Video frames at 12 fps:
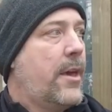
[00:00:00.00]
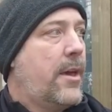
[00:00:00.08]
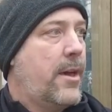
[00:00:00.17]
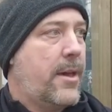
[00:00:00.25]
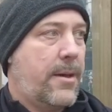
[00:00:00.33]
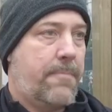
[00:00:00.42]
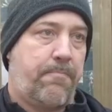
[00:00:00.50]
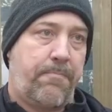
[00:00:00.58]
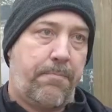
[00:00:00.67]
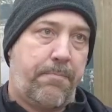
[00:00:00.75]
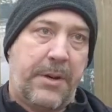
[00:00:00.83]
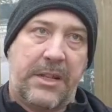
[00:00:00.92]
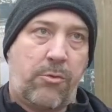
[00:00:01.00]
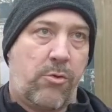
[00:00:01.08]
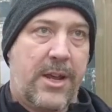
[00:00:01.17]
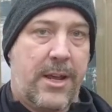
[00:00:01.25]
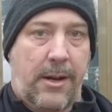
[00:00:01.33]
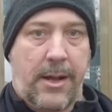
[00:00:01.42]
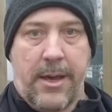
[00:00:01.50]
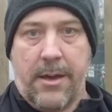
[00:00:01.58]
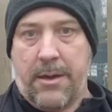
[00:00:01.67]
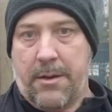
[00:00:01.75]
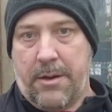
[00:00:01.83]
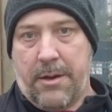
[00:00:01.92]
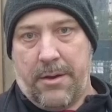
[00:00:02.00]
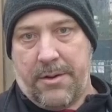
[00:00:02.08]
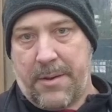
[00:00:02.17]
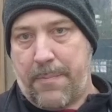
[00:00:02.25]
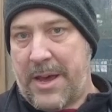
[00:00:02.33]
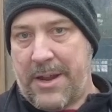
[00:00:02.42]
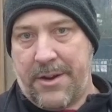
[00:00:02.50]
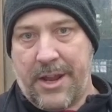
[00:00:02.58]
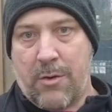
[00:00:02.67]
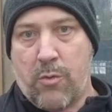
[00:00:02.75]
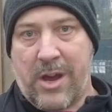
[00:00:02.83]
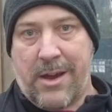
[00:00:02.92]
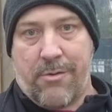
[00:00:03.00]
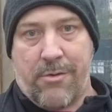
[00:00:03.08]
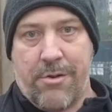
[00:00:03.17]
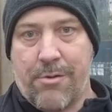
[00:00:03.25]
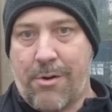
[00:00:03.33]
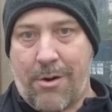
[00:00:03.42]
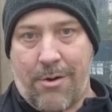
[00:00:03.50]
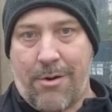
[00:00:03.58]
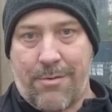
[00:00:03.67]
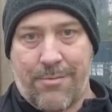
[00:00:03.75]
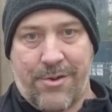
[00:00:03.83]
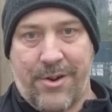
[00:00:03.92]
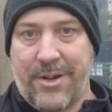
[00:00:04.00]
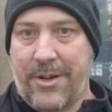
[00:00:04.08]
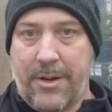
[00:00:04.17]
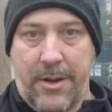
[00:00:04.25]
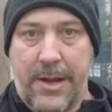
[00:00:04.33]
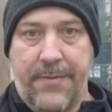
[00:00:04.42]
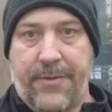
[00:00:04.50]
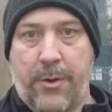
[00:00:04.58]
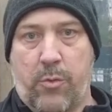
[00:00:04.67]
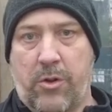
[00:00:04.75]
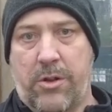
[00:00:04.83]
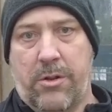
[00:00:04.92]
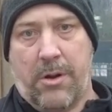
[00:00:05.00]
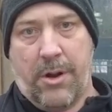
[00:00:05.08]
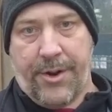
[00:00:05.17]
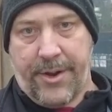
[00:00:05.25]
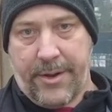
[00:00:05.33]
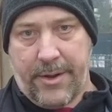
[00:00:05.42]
But really, depending where you are in the world,